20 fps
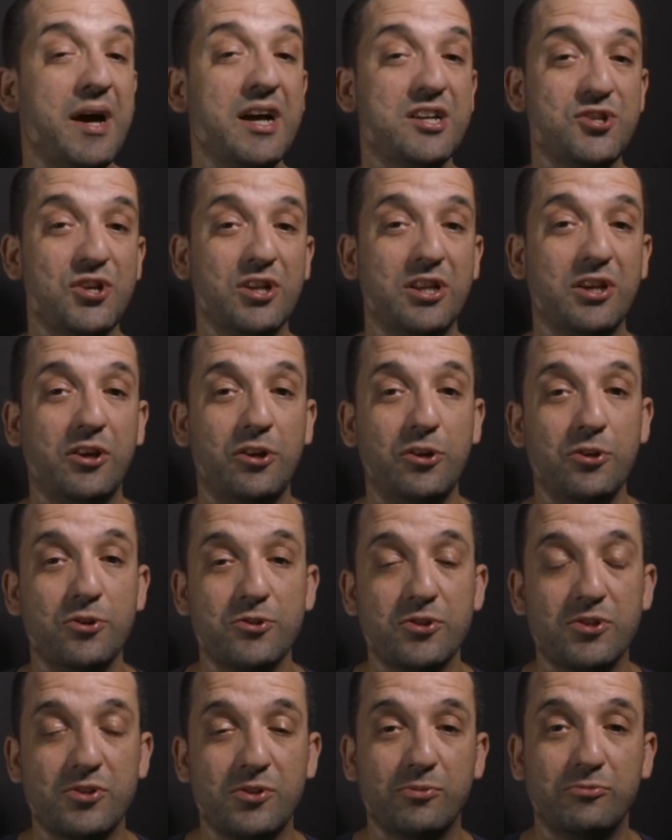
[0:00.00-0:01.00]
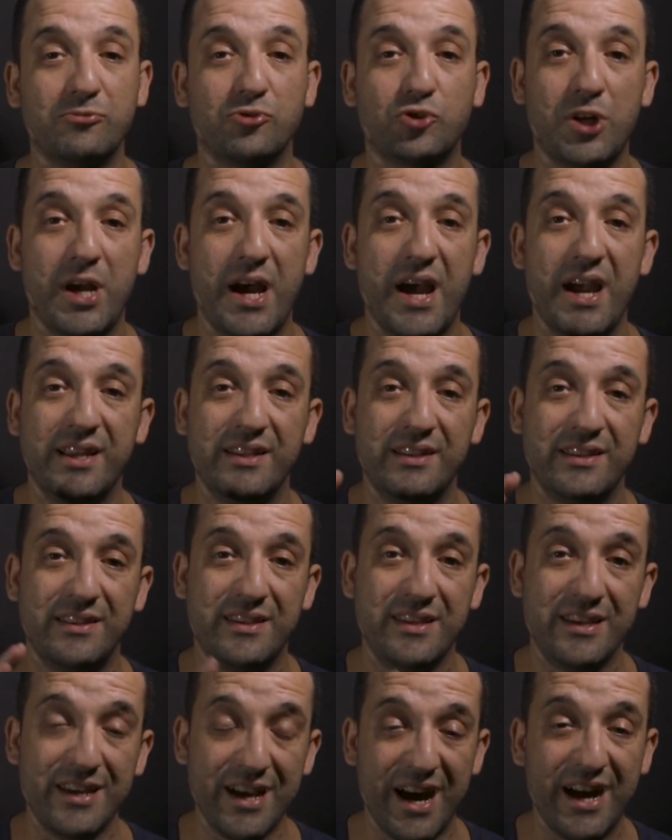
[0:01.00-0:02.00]
actually curious to try
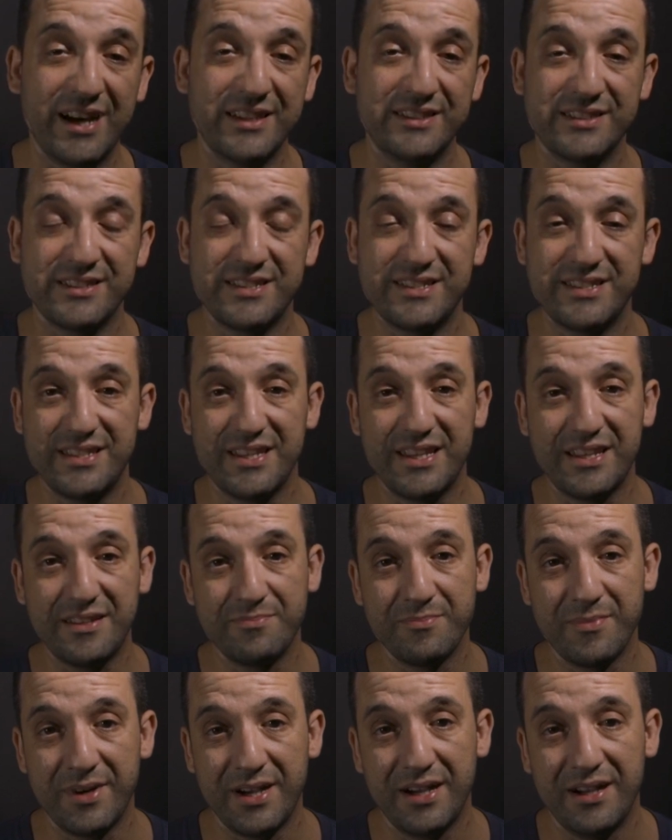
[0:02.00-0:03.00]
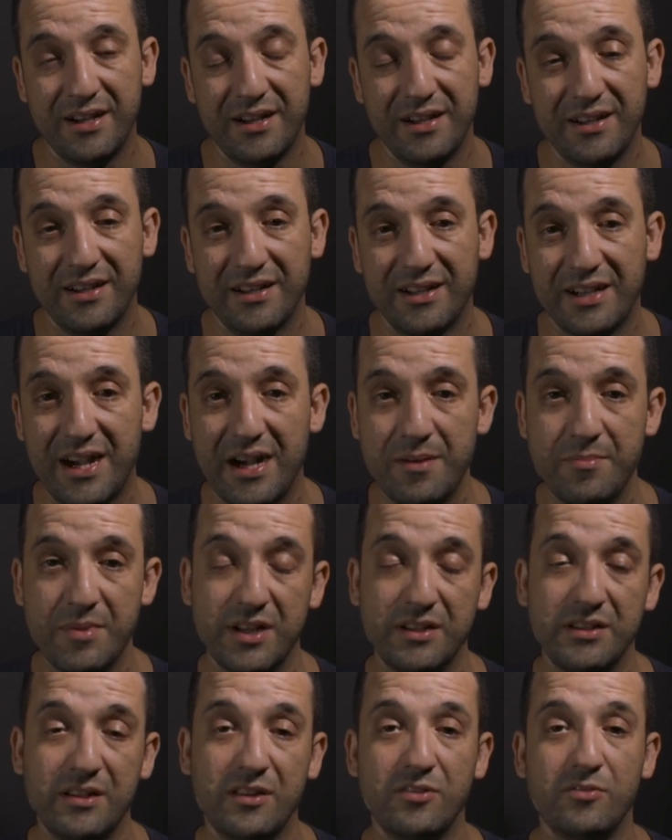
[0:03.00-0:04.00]
the other Sigma
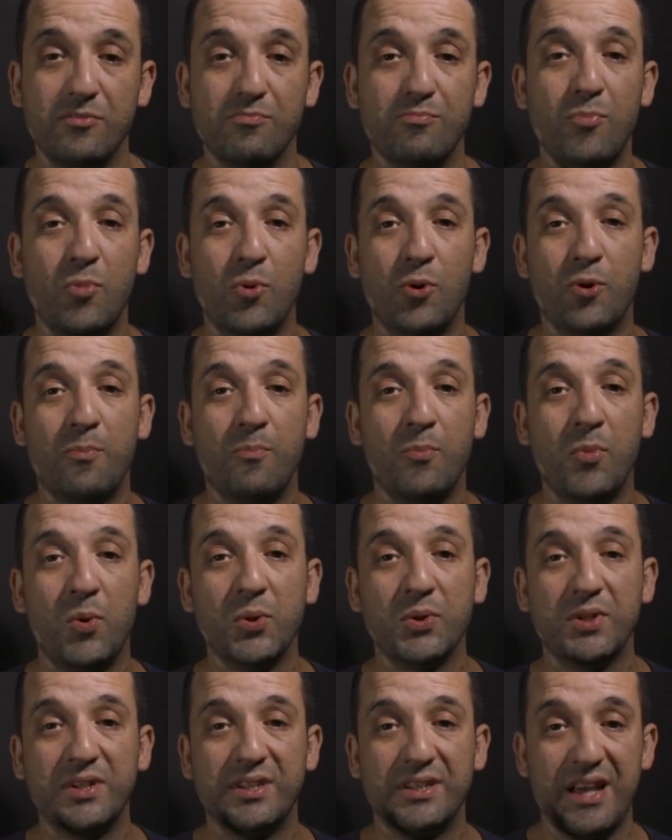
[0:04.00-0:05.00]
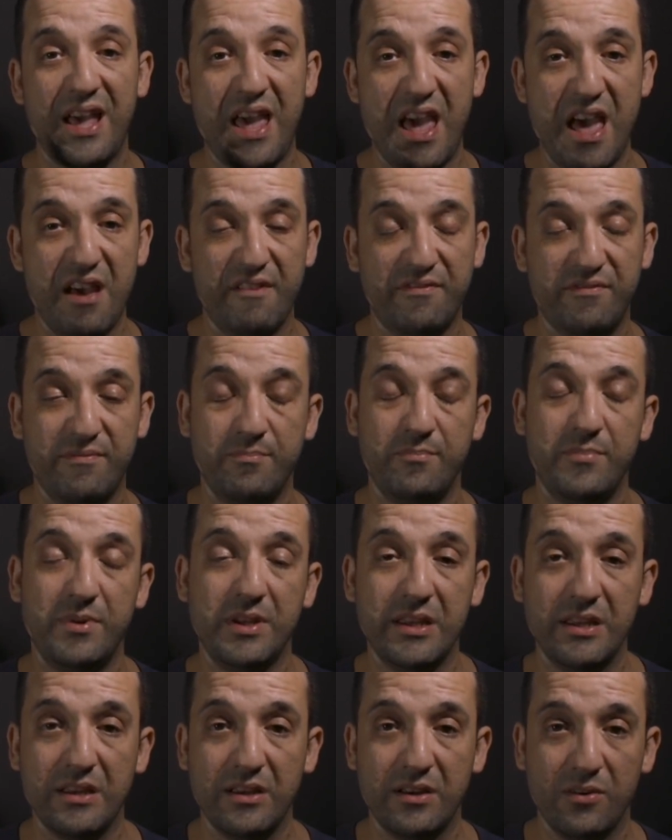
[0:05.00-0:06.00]
camera, the more modern
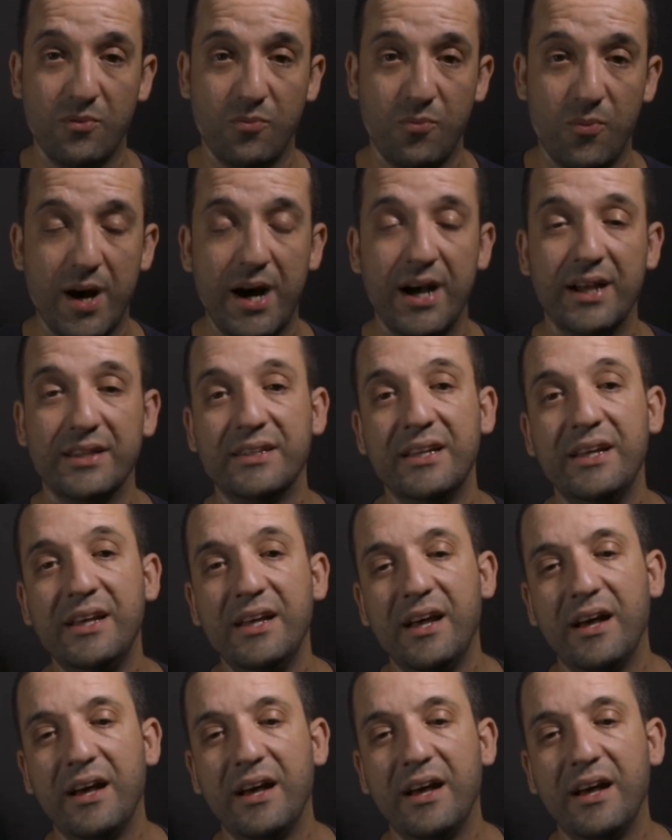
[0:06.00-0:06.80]
FP one.